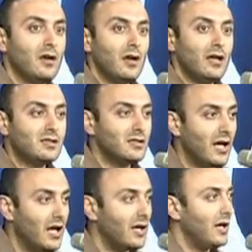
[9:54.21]
It's
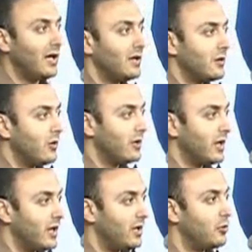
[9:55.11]
not like,
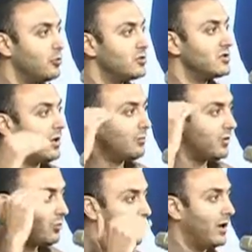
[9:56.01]
okay, who's
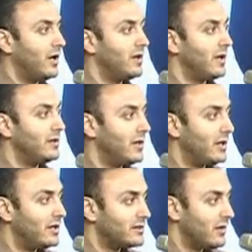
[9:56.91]
number one? And then
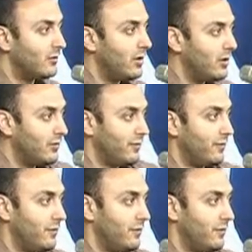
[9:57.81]
let's get rid of